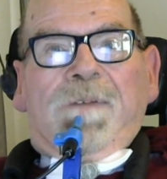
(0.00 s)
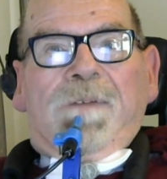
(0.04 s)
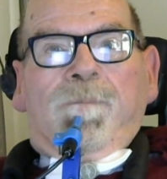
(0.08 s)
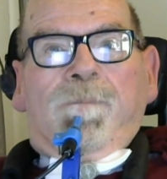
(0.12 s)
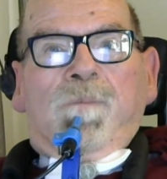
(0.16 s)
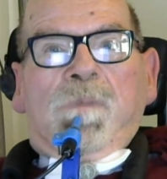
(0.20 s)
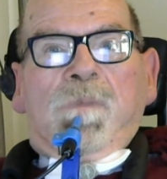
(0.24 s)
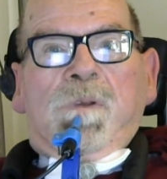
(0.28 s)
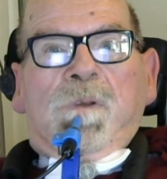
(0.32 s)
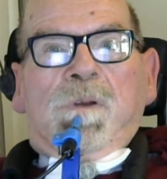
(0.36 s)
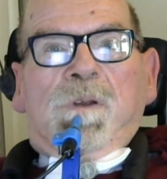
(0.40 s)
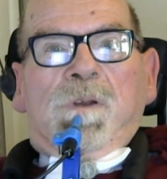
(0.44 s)

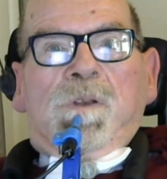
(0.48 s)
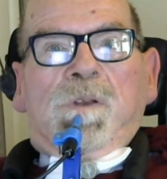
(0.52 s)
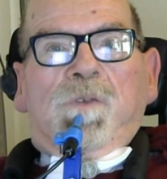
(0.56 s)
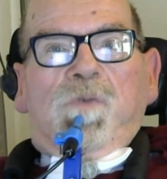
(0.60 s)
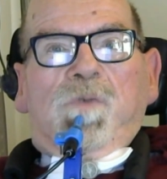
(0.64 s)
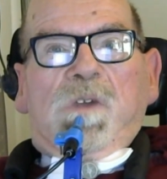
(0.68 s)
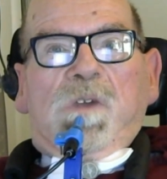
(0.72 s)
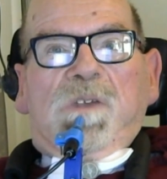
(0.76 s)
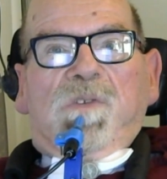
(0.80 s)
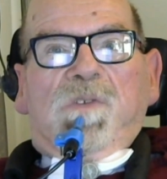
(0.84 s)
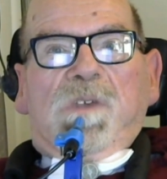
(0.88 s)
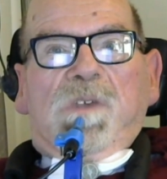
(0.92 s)
Tracy
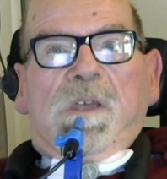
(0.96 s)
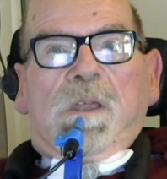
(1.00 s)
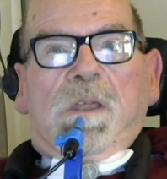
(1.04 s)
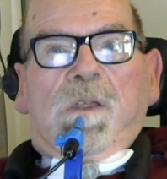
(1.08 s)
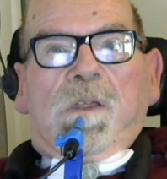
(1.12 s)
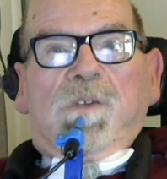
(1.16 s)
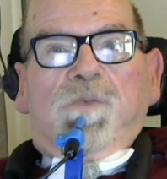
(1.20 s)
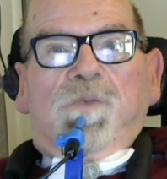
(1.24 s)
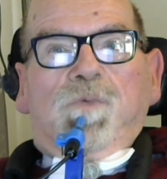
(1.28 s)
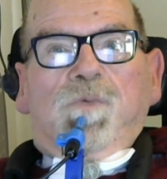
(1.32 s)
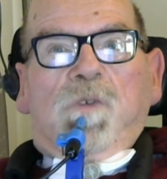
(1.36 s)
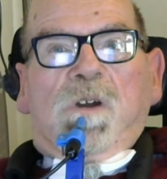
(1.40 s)
Ellis
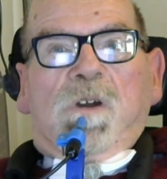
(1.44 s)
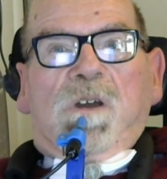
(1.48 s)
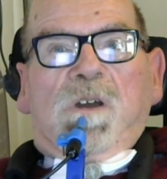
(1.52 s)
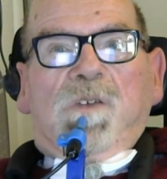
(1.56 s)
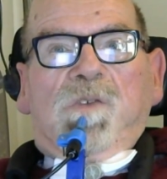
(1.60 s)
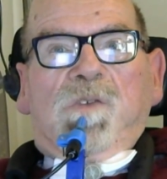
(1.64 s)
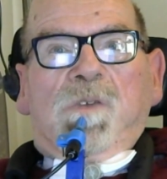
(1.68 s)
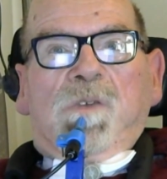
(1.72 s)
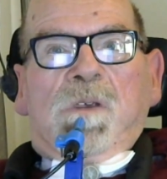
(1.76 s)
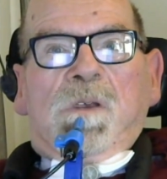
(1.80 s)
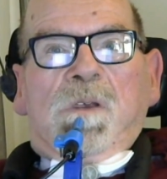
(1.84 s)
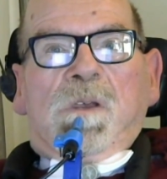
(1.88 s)
Ross,
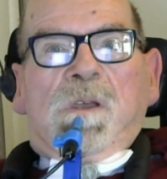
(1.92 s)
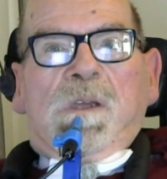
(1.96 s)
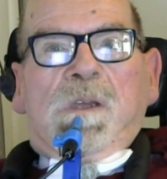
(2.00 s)
Kerry